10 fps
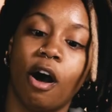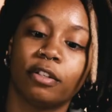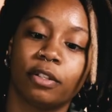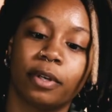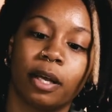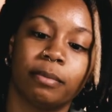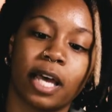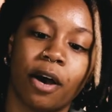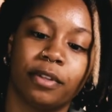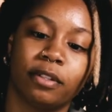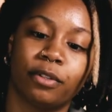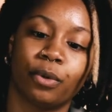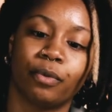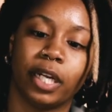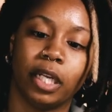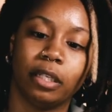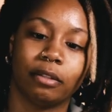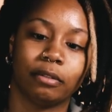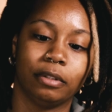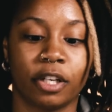Also comes out this little ring,
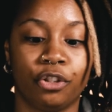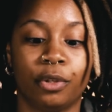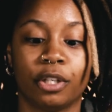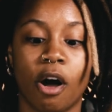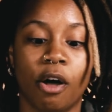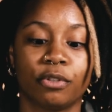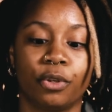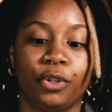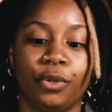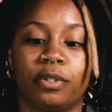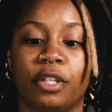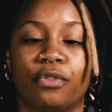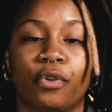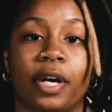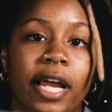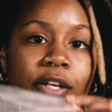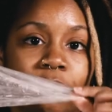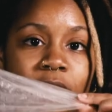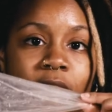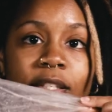because you can also use this for anal
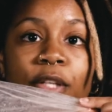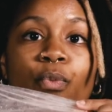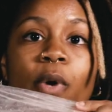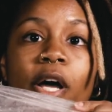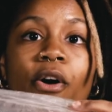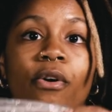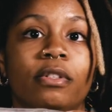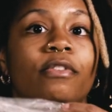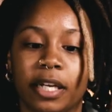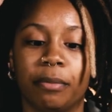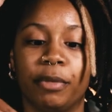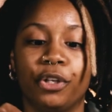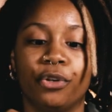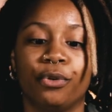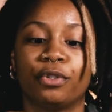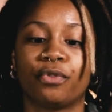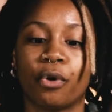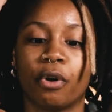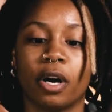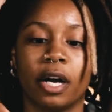sex as well. It can be used
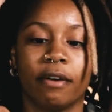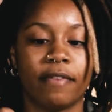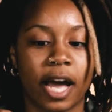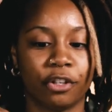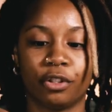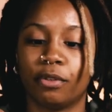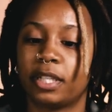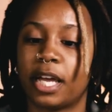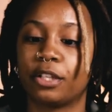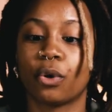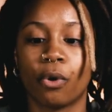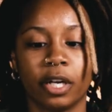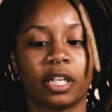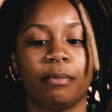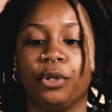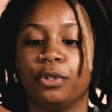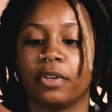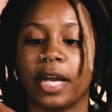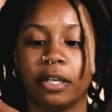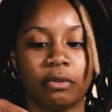for vaginal sex or it can be used
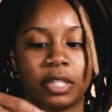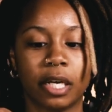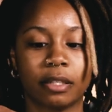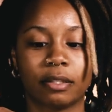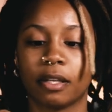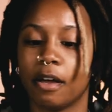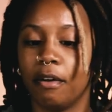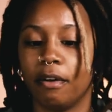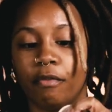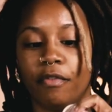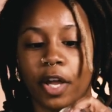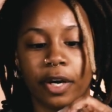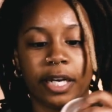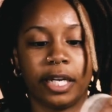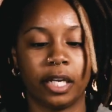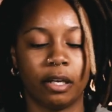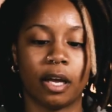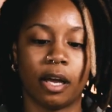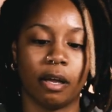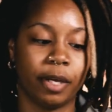for anal sex. Very
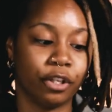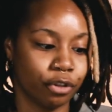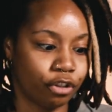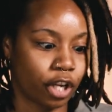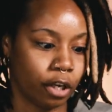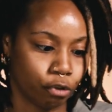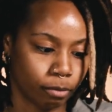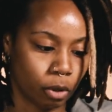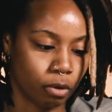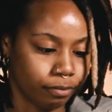interchangeable.